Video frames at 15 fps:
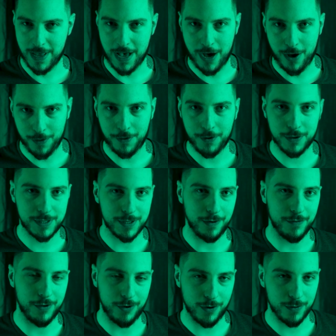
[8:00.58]
authors
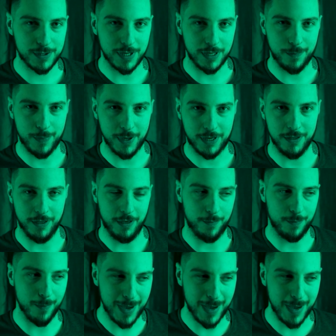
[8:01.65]
of the Roadside Picnic